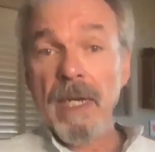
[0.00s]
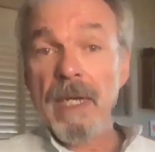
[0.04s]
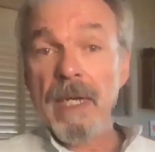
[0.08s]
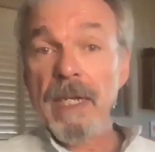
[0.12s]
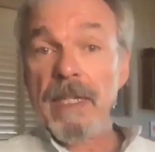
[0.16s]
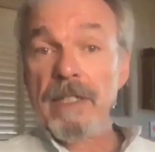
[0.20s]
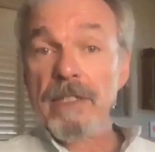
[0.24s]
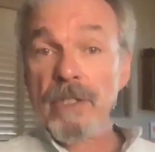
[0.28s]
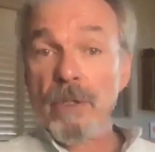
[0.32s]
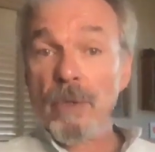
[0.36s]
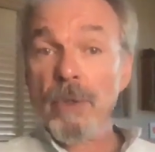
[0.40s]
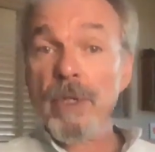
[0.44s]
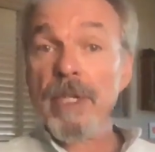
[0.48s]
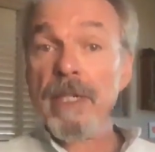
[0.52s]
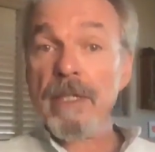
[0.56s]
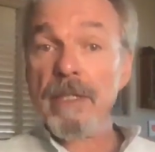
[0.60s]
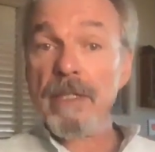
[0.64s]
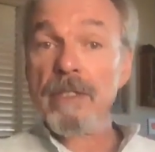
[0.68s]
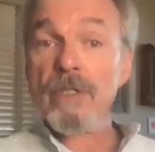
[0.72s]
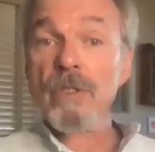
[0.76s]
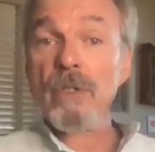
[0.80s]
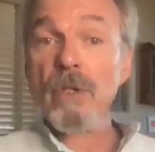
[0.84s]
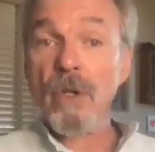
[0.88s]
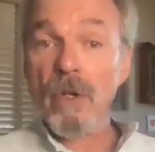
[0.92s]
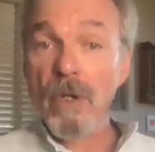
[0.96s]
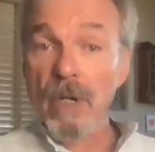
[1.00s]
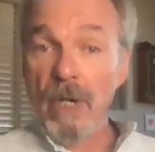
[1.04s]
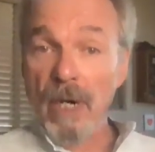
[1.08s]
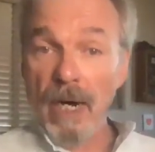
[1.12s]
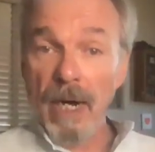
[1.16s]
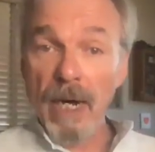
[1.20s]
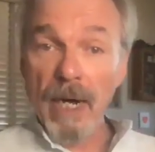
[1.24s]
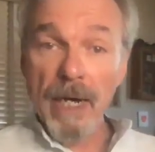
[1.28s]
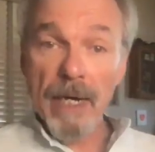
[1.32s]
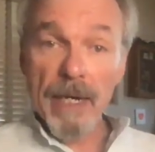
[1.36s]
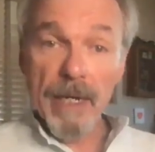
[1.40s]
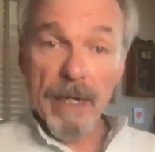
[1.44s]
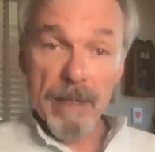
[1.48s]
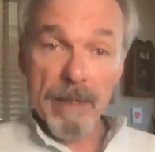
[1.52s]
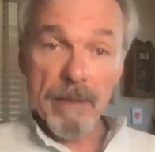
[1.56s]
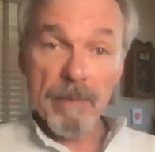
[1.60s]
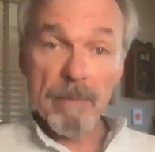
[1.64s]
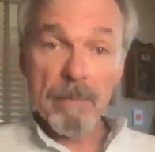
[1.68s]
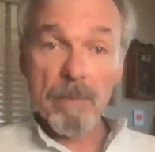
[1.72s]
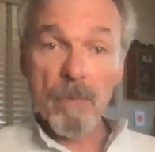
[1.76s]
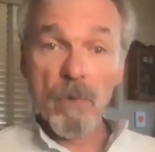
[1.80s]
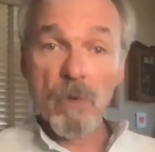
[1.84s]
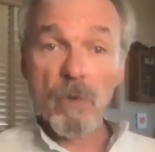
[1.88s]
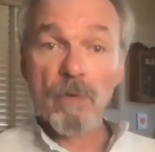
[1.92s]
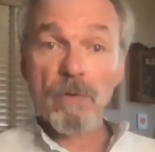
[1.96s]
And so he and this tall guy
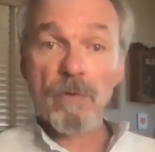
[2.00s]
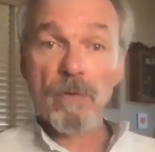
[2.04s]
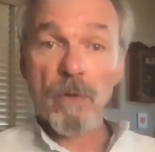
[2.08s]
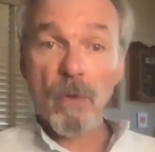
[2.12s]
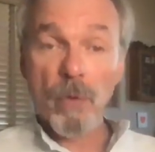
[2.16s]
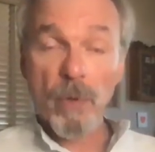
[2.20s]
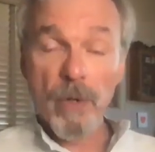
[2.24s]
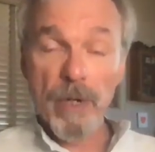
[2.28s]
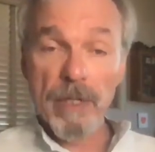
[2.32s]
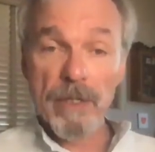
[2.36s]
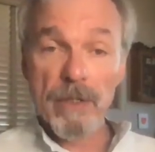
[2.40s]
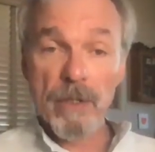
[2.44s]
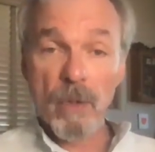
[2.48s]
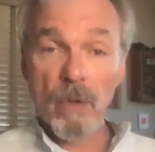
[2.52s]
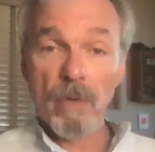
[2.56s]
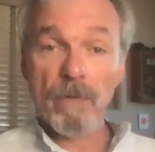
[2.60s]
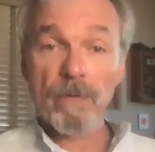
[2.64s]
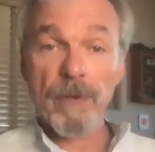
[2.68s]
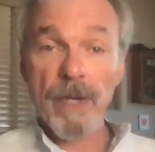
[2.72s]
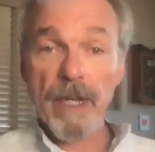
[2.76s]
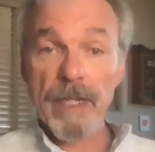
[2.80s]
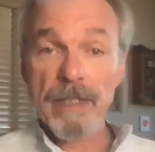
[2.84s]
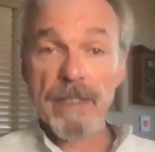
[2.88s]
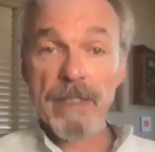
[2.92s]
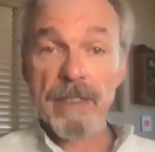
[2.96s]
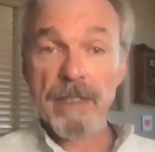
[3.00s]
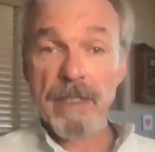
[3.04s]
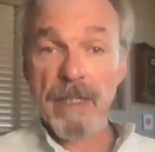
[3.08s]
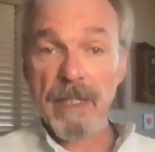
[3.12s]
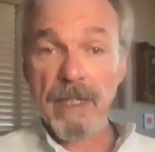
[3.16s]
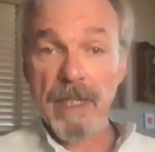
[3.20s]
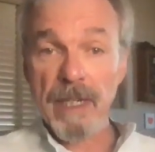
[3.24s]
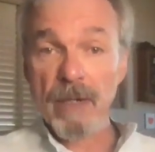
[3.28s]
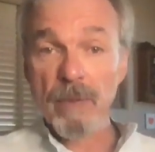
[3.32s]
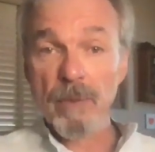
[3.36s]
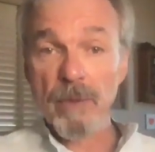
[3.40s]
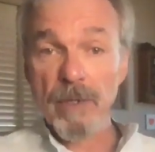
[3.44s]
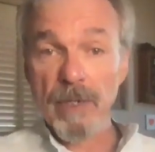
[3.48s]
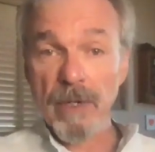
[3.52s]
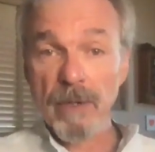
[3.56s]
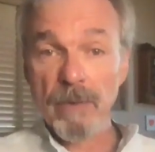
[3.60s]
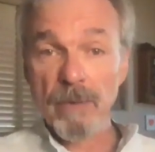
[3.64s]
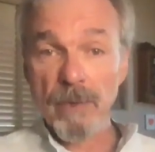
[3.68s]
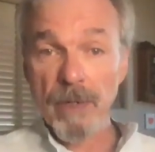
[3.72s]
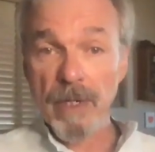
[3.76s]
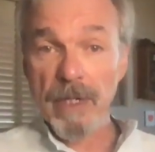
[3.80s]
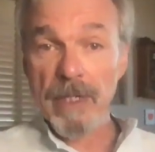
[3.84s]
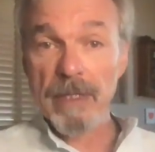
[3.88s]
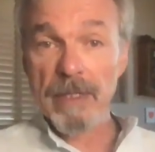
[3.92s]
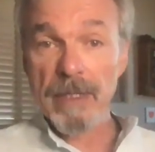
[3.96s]
move as fast as they can without
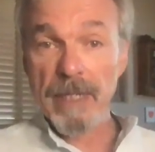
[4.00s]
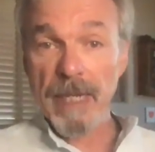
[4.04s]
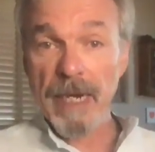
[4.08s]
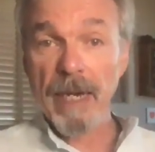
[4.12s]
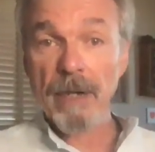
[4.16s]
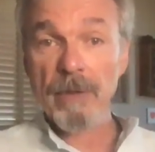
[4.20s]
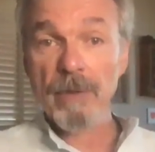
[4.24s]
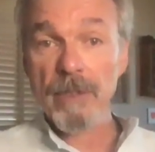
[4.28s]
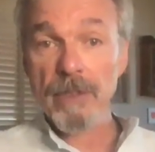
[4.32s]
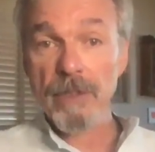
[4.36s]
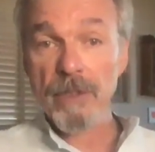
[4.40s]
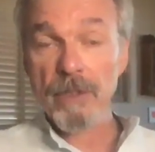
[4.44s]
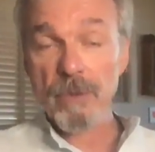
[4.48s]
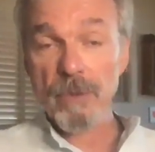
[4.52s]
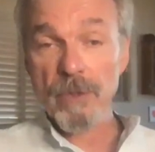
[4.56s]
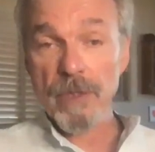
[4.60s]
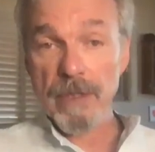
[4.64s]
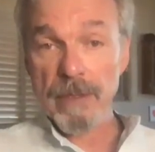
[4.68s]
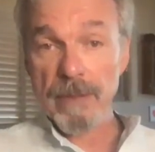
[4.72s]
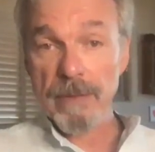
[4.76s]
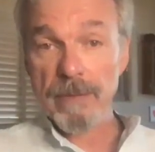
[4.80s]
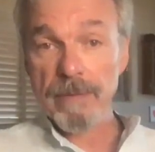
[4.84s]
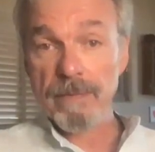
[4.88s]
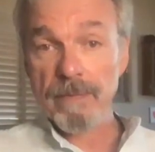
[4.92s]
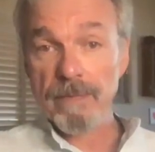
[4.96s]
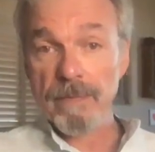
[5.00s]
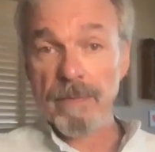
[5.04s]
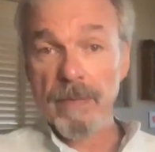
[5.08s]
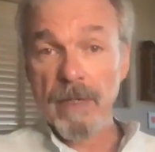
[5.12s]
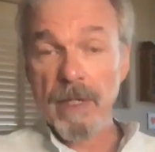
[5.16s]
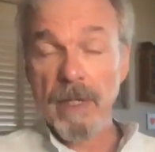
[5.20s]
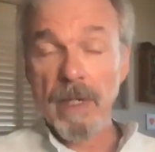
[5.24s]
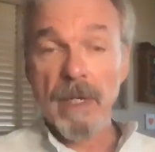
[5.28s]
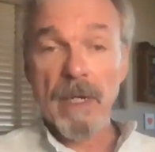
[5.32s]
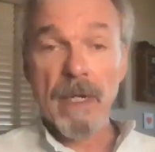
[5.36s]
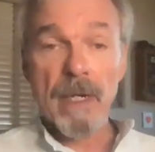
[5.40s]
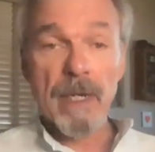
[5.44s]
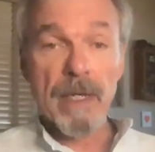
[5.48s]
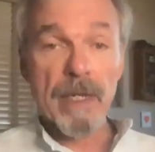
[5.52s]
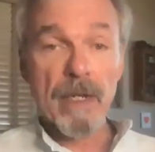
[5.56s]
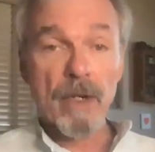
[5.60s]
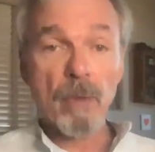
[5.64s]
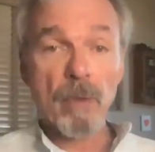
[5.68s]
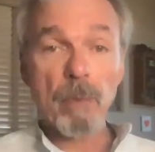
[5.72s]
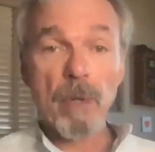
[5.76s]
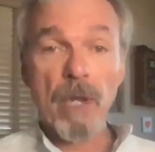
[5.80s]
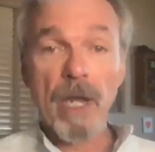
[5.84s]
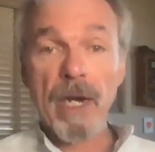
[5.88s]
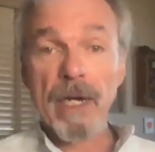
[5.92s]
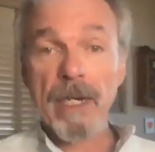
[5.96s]
running down the street. And they go
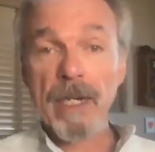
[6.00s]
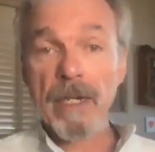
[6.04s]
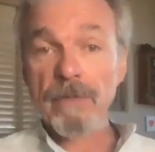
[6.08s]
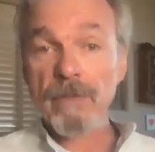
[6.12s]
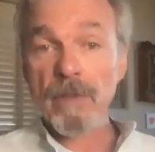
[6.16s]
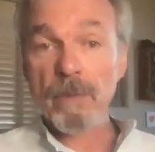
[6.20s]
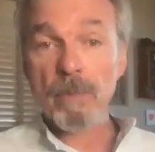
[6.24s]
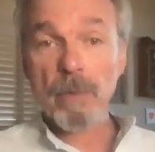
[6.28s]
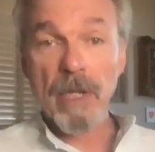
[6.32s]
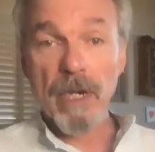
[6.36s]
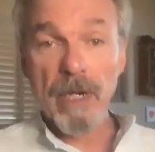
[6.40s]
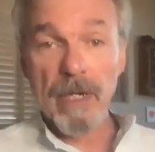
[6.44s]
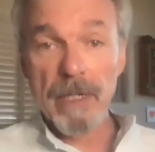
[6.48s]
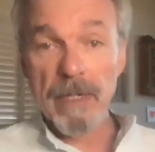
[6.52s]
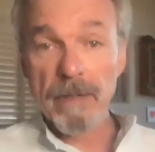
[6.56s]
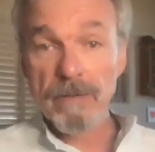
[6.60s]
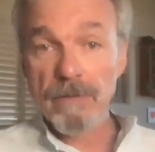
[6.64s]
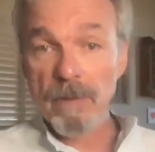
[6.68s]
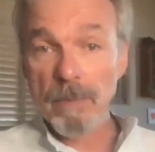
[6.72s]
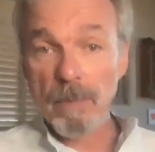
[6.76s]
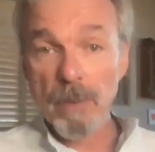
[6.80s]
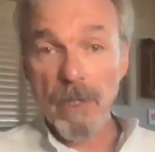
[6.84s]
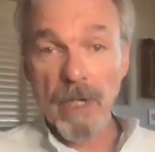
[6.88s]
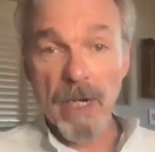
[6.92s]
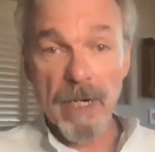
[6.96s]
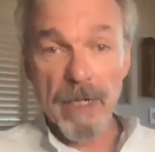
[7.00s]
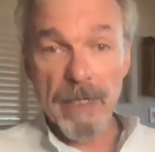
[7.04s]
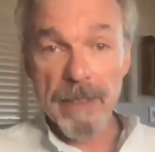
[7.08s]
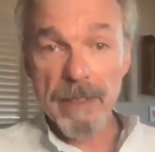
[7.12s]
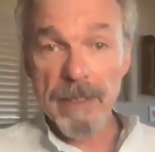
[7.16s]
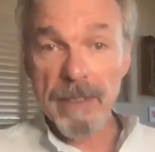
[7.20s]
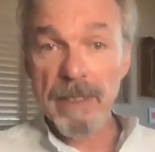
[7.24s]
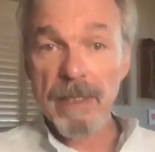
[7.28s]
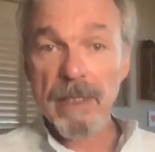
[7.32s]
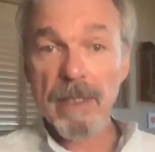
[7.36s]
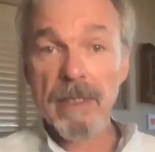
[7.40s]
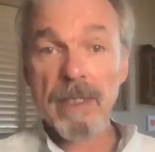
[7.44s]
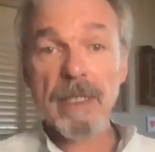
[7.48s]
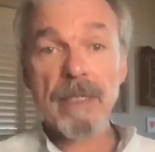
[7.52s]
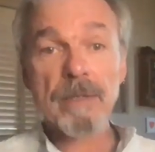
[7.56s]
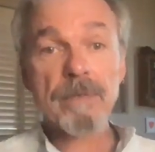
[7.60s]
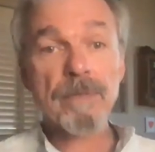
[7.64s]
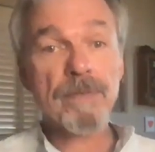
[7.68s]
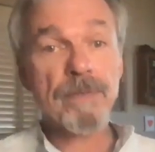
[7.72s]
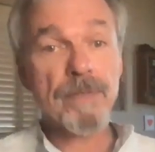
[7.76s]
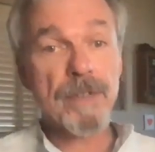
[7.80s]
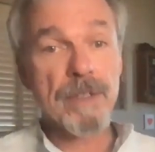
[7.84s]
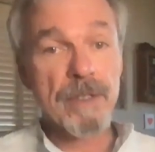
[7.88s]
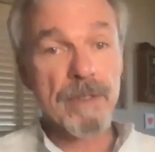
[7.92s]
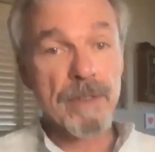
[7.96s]
block after block after block until it
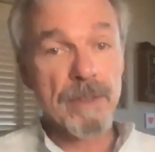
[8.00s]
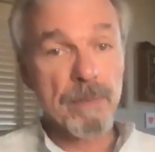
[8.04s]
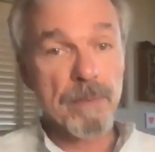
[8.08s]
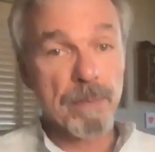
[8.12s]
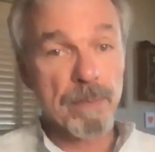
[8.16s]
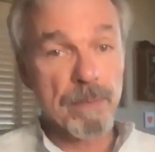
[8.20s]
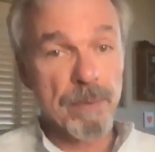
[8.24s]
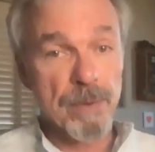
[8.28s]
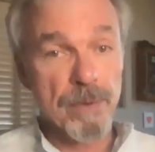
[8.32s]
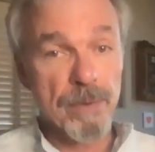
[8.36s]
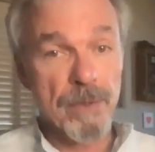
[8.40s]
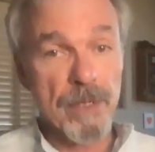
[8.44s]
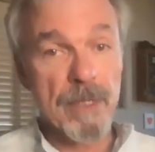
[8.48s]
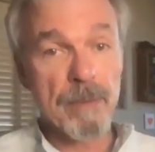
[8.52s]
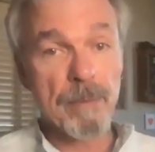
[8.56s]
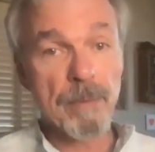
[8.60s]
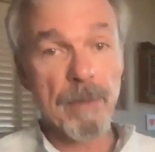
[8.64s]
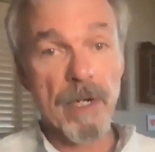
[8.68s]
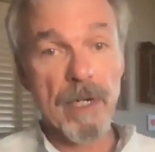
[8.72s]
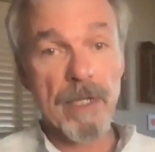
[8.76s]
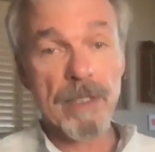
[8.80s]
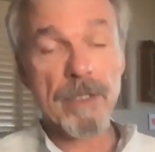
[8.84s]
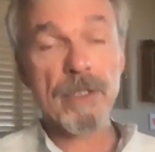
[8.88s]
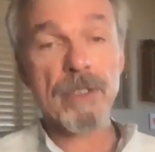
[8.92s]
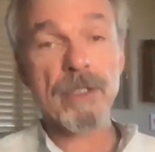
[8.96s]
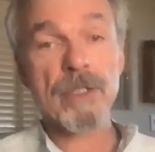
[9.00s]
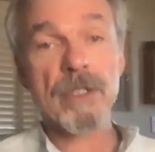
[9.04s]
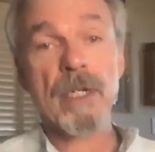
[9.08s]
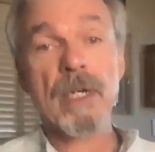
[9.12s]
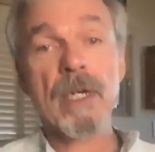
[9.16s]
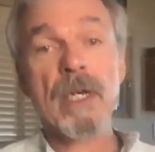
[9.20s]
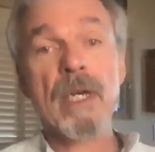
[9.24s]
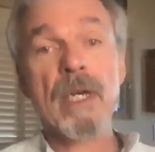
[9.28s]
feels pretty much